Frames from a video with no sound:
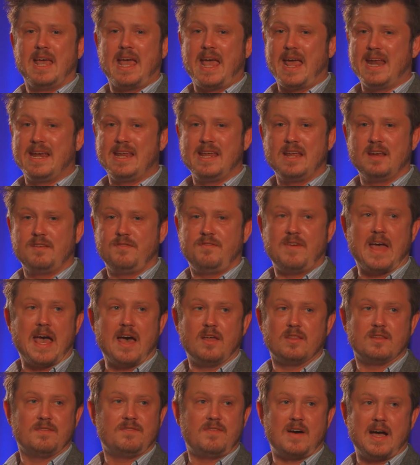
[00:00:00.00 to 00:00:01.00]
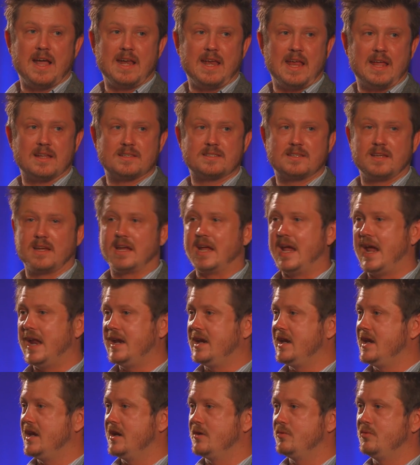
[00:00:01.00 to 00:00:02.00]
and he had found the financing, and
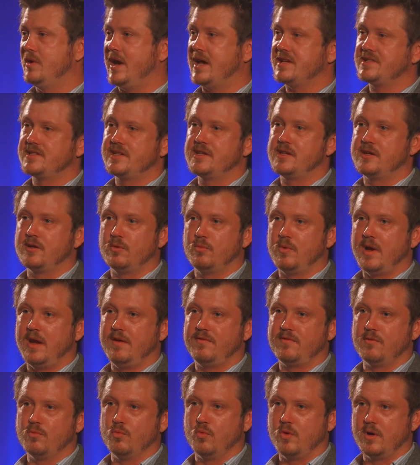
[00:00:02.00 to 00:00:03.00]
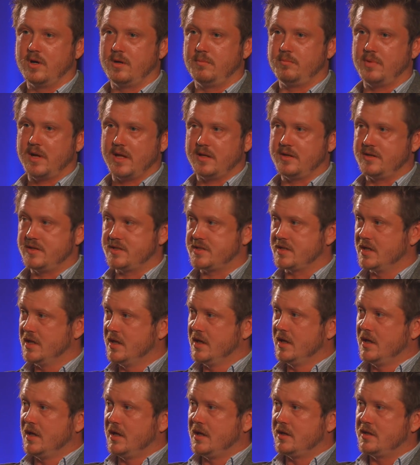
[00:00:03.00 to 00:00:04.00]
he had wrested it away from Warner Brothers
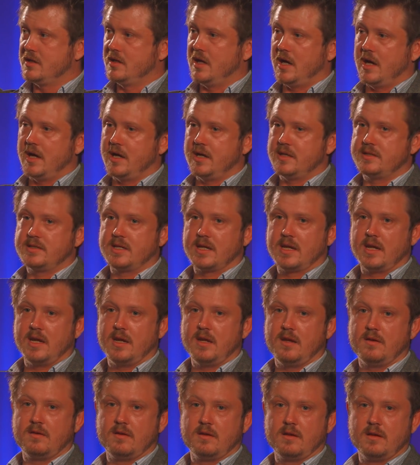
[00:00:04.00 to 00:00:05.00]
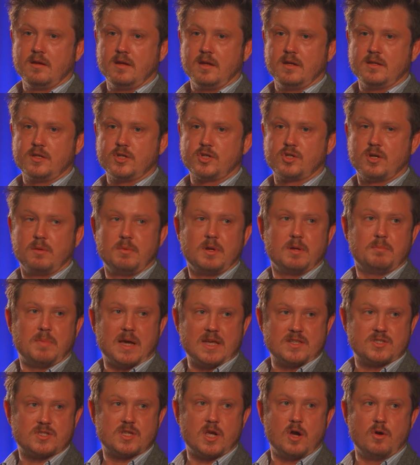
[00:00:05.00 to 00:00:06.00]
to get it distributed
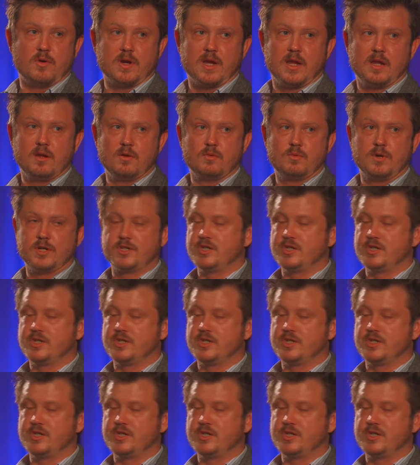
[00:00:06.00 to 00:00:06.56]
by Sony,